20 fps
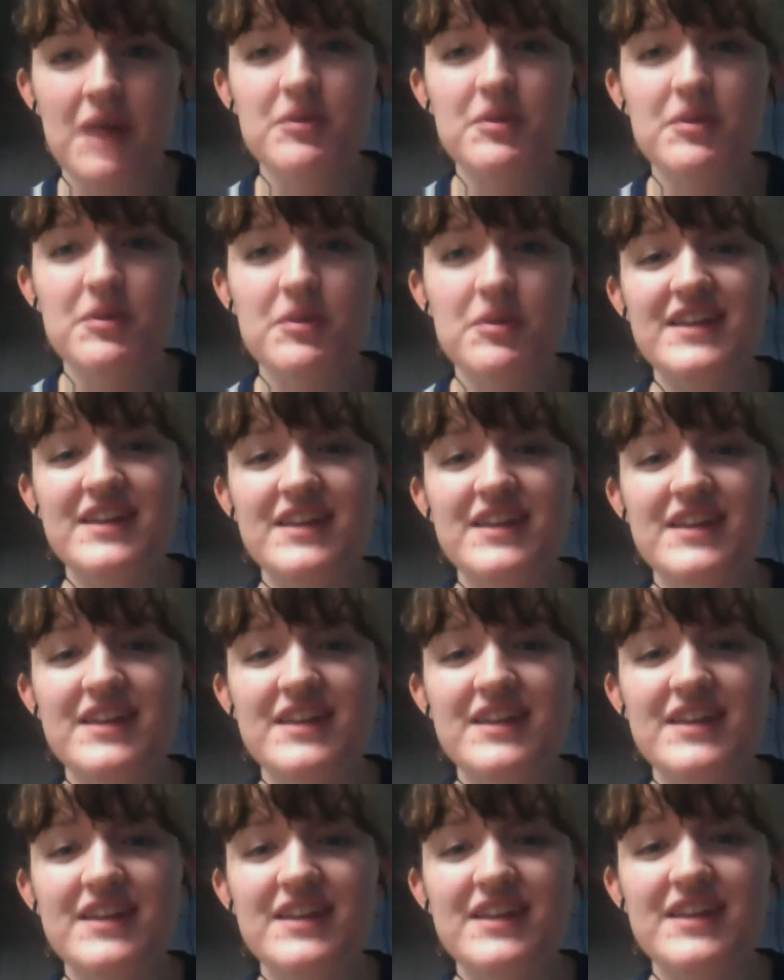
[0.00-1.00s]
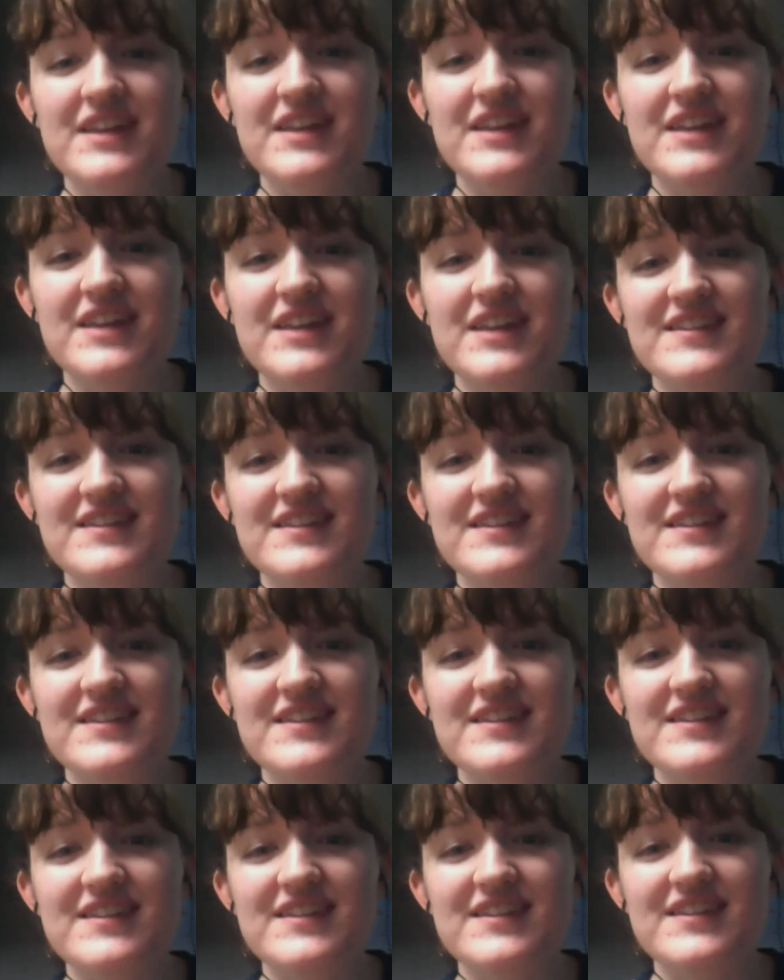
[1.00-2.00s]
I'm looking at the
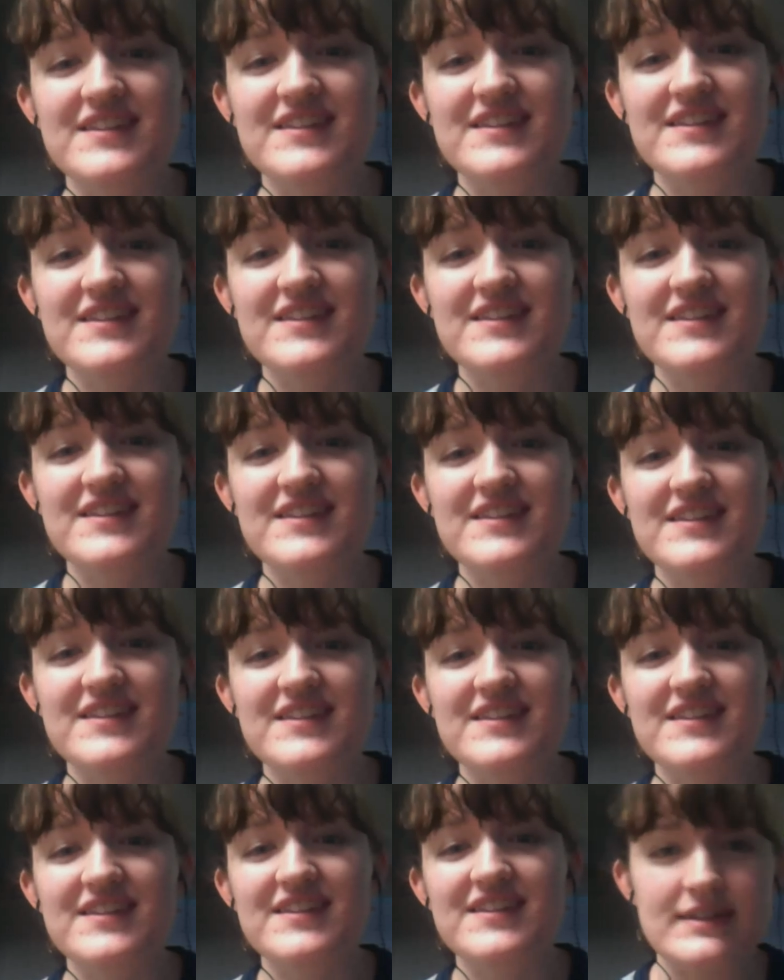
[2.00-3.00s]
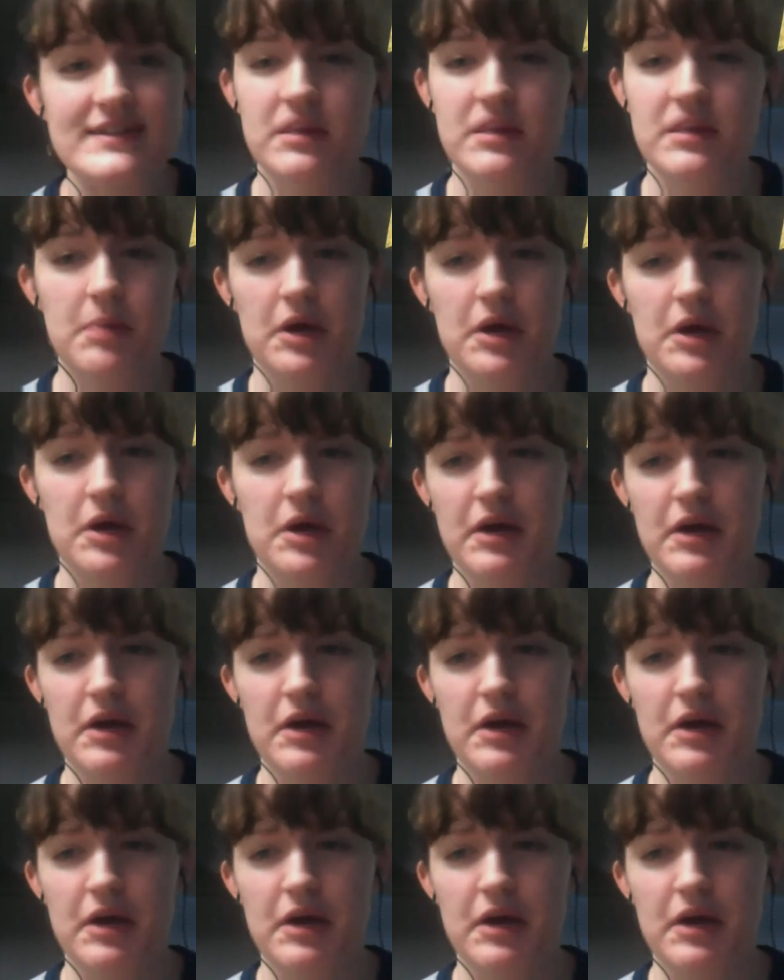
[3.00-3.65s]
statistics.